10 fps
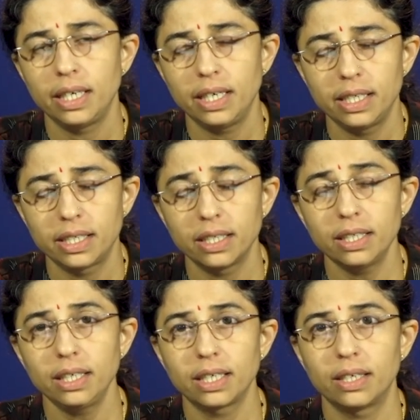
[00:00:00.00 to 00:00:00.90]
in
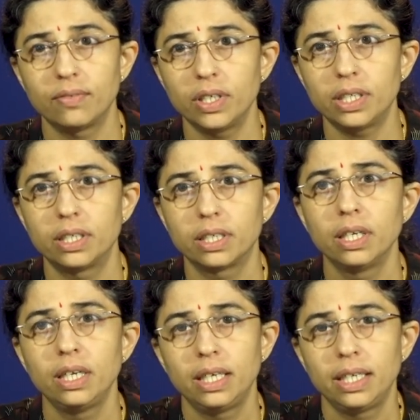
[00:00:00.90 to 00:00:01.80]
turn converted
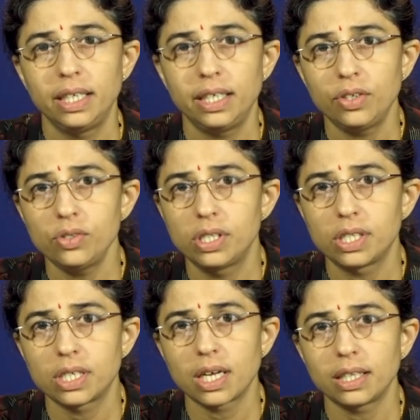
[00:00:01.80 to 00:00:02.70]
into
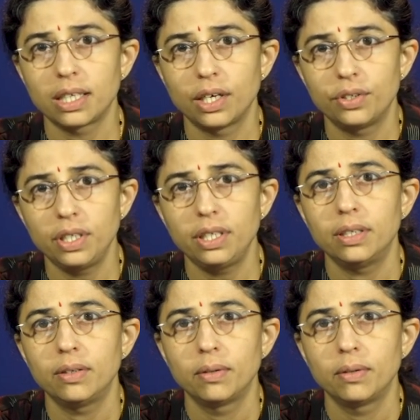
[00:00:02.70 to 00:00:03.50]
cystathionine